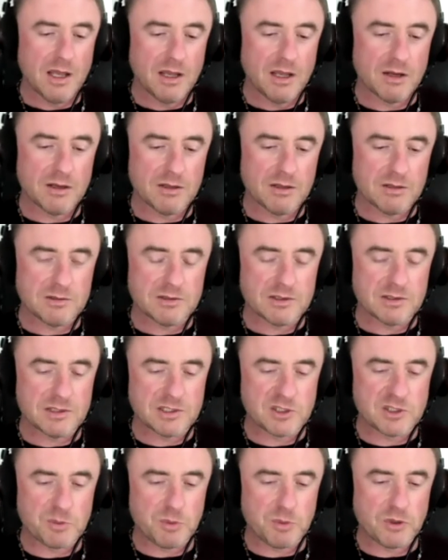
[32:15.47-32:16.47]
her, the
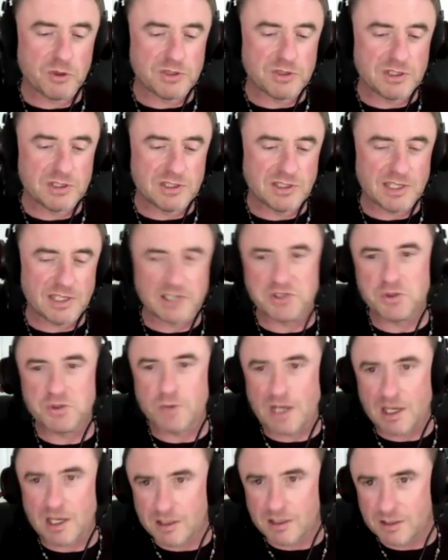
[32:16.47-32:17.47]
supposed
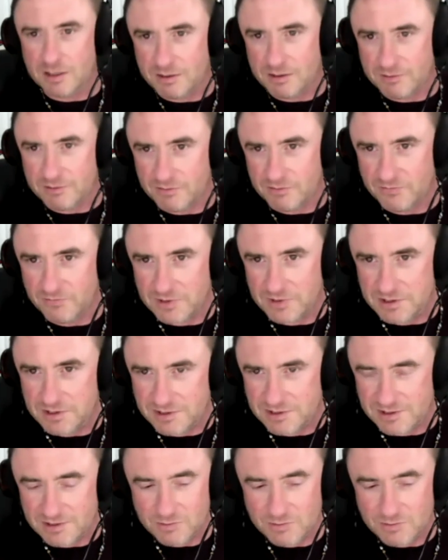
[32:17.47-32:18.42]
sexuality of infants?